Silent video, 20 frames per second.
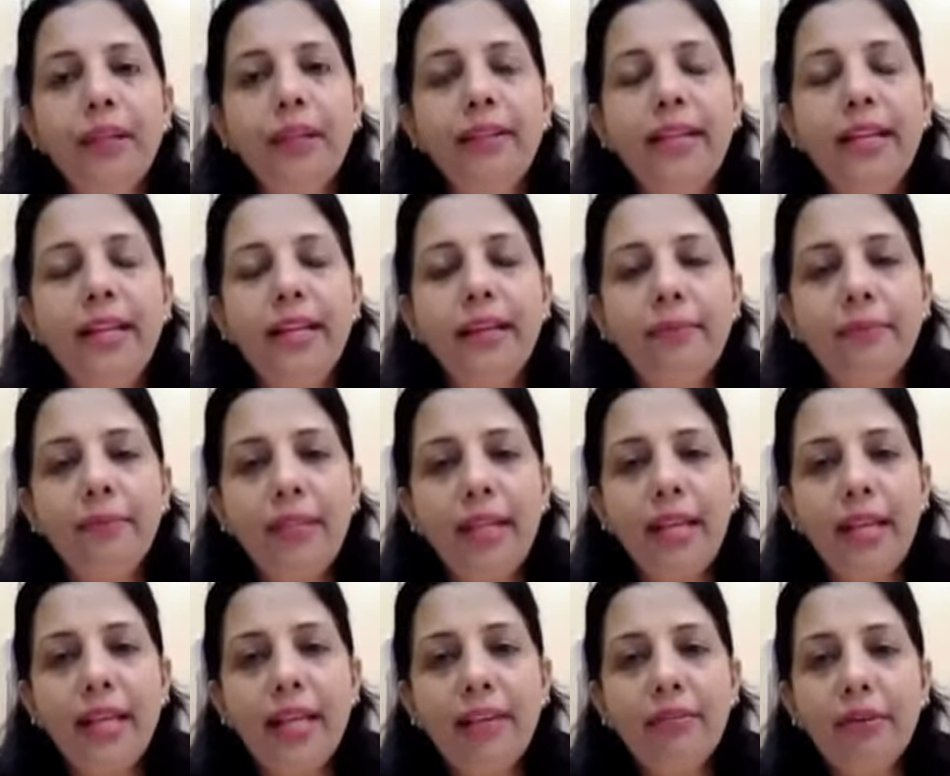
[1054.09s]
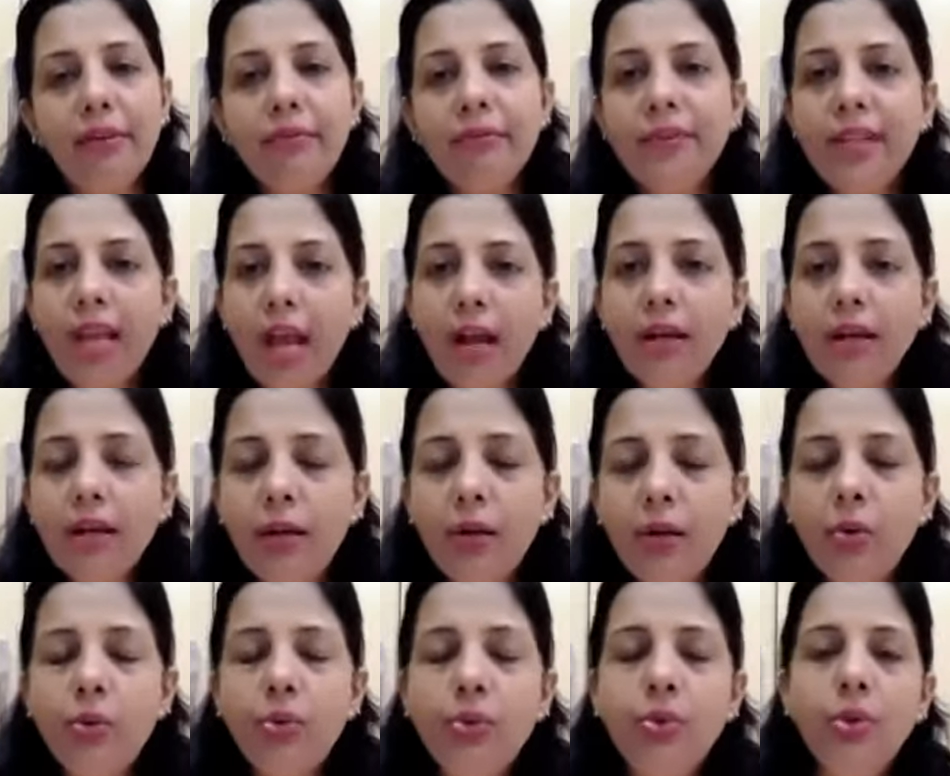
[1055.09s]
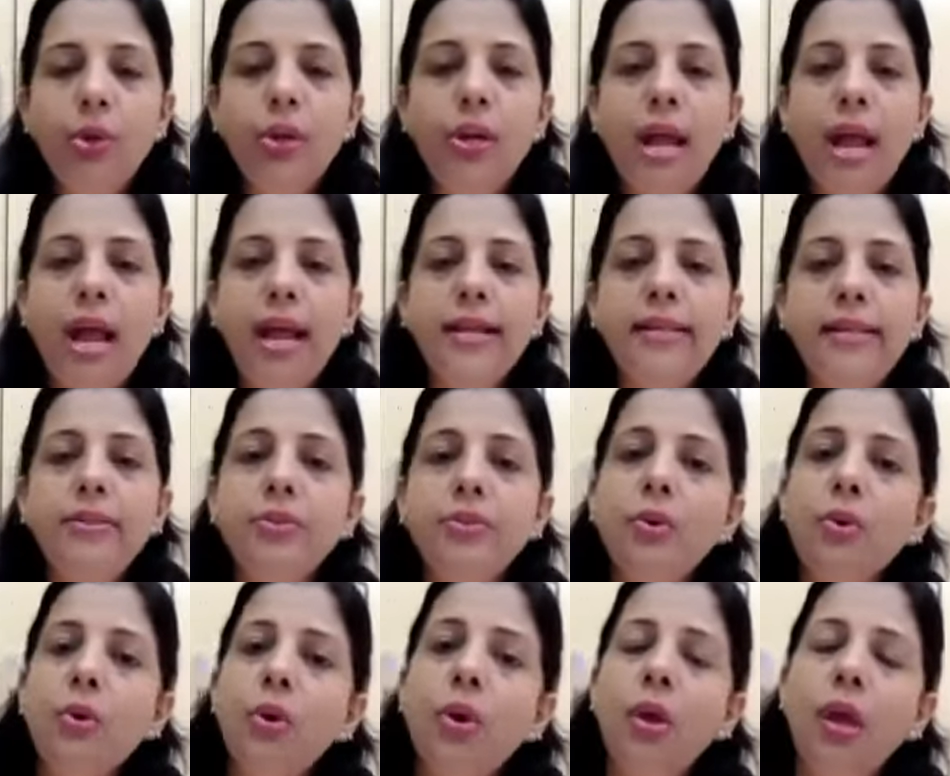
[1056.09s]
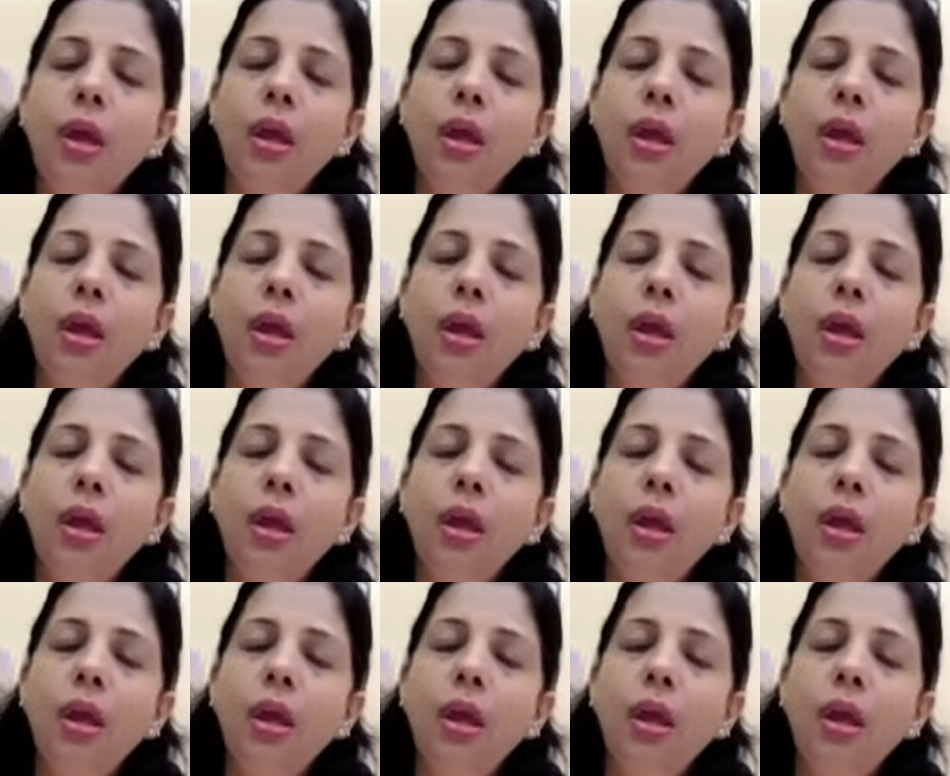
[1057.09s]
They give a younger look to your eyes. So